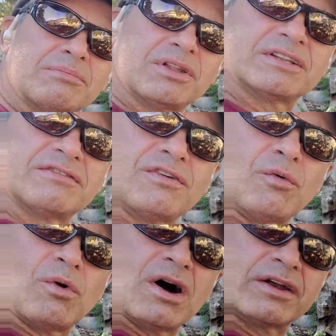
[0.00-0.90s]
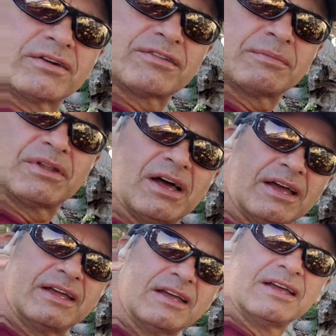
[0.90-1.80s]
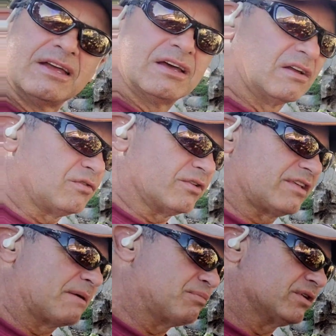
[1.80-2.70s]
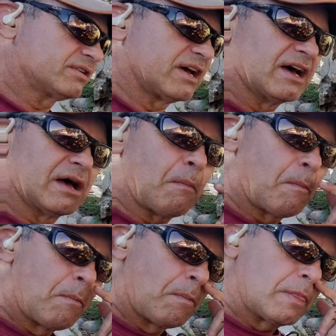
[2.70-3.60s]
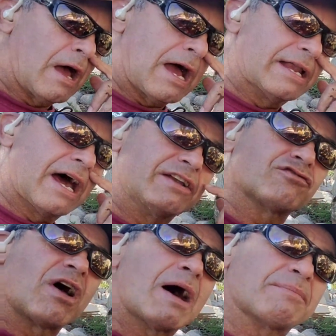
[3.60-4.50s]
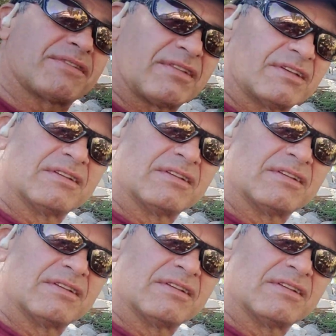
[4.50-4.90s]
plentiful water supply. And of course I put iodine drops,